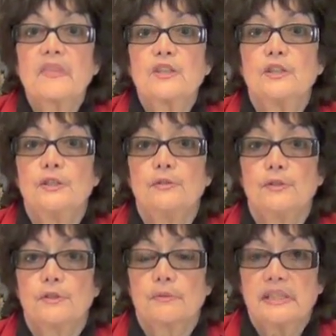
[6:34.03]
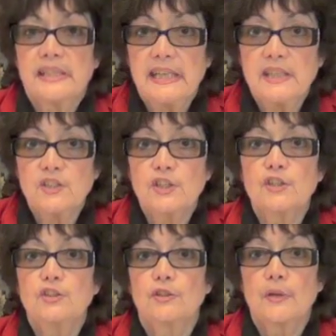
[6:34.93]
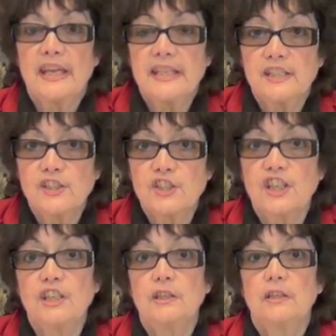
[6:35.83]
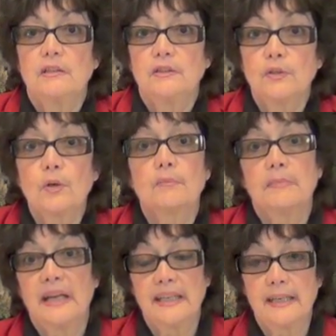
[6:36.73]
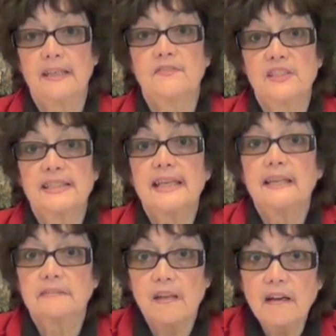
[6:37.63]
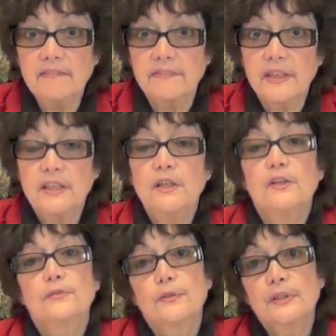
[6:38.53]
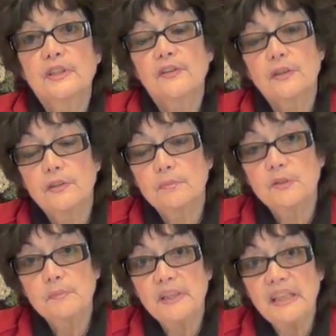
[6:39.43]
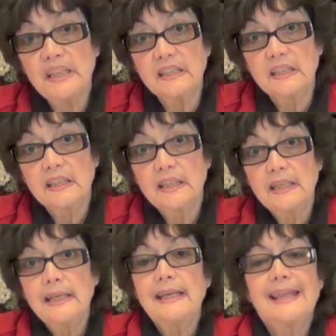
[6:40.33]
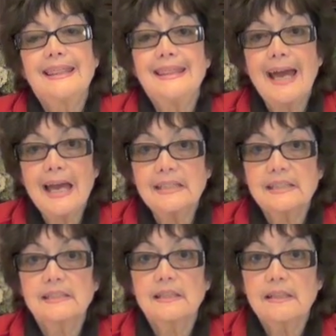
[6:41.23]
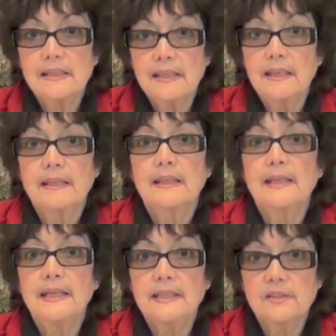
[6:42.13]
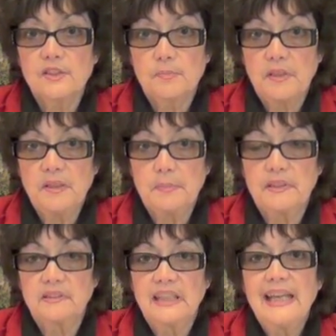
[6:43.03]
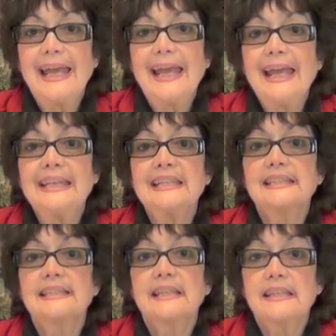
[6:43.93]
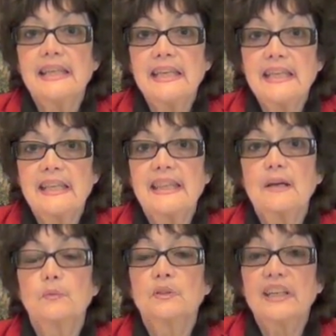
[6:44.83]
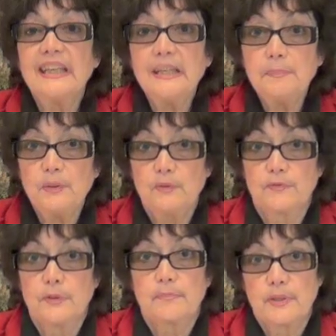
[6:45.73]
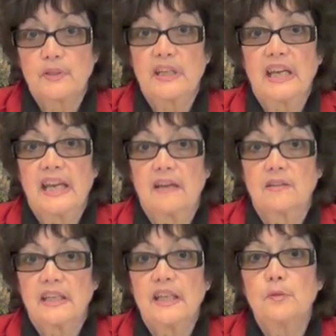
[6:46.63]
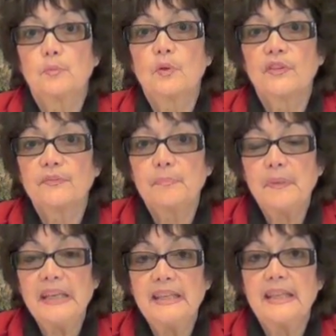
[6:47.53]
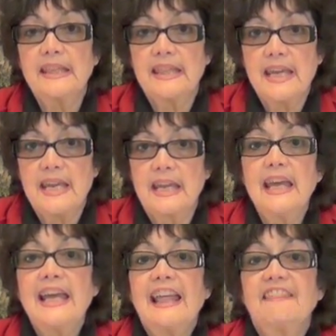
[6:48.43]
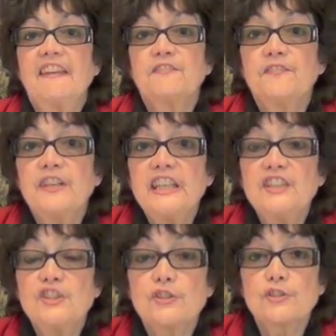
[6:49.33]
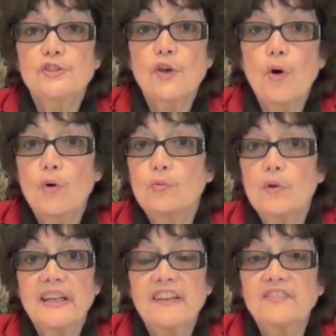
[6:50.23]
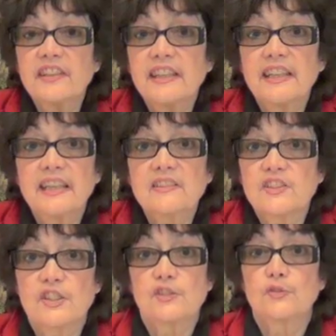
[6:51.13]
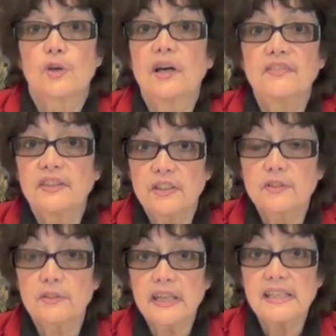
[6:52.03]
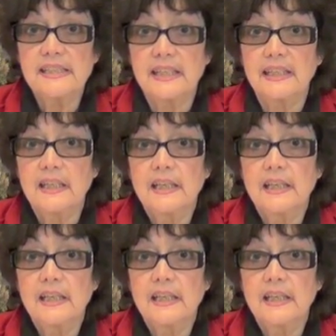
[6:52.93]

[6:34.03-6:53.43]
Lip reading: to use your intention, your energy, your, might I even say, love for another human being. That's the thing that heals people. And it's the thing that will keep you from burning out. It will be the thing that feeds your soul when everything else is driving you crazy.